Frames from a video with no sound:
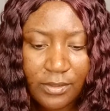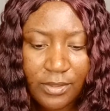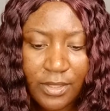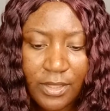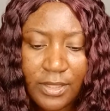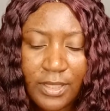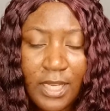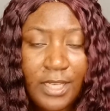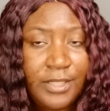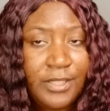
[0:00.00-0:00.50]

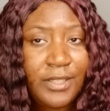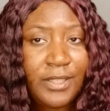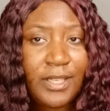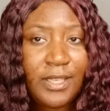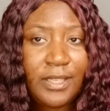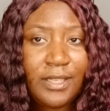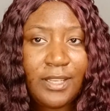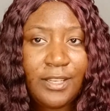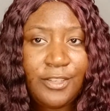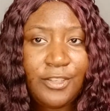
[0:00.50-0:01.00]
so that you
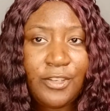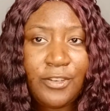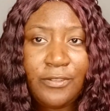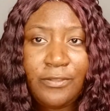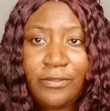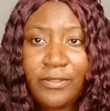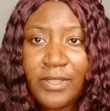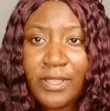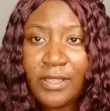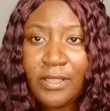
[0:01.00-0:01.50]
can get
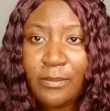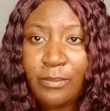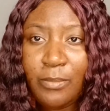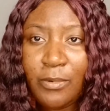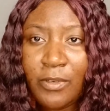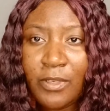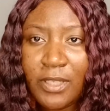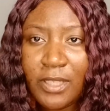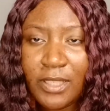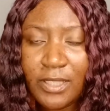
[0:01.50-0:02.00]
your free
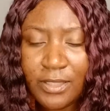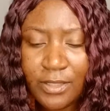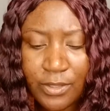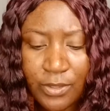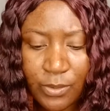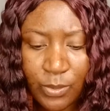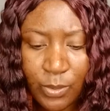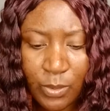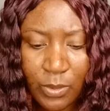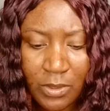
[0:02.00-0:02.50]
report and
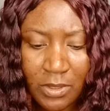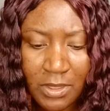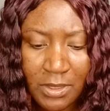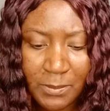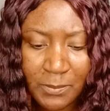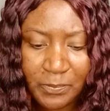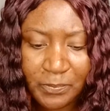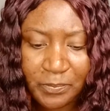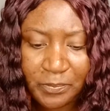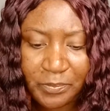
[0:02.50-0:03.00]
score.